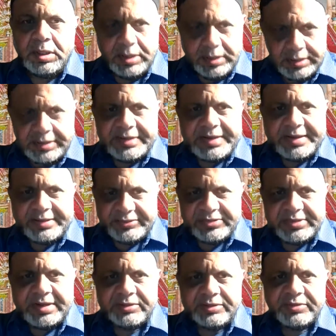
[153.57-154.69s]
In the United
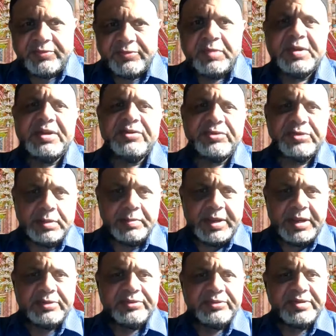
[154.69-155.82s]
States, women still
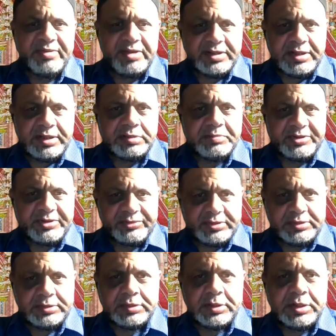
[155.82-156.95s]
make 78%
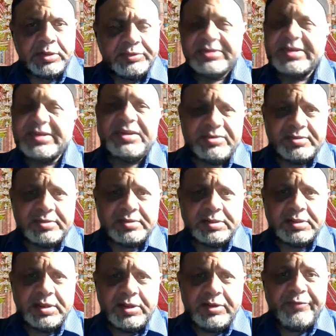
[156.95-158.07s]

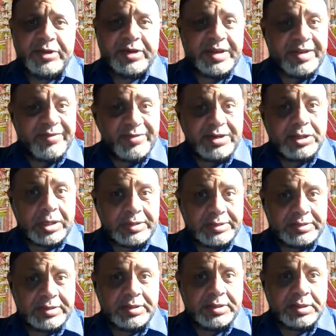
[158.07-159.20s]
cents for every
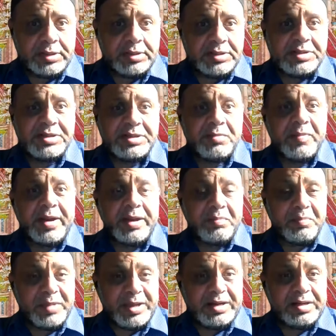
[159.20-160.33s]
dollar earned by
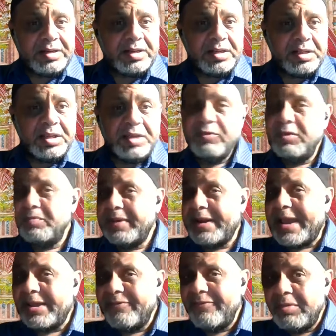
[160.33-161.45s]
men. In the
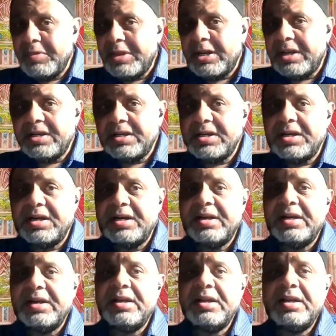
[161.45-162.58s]
Black women
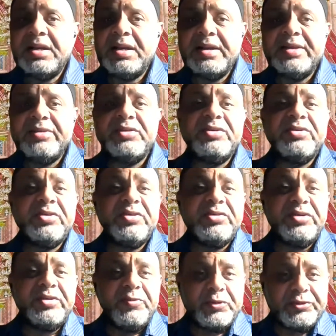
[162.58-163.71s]
earn less than
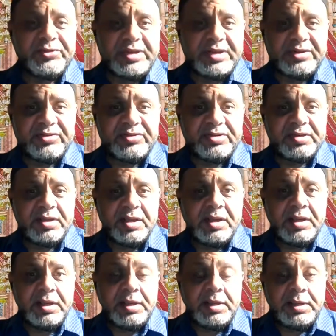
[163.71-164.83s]
64 cents,
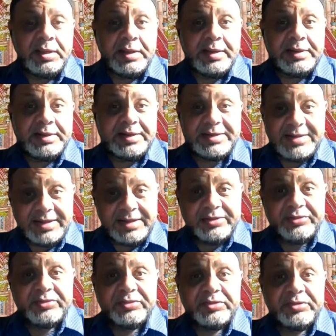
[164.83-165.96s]
and
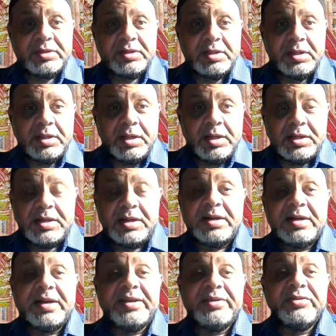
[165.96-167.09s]
Latinas earn
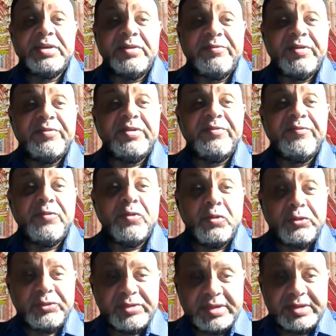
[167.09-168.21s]
less than
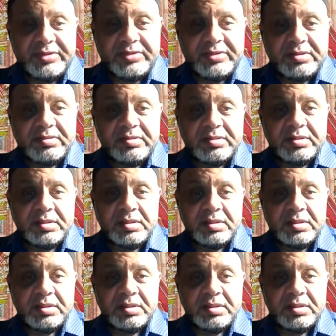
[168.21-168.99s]
54 cents.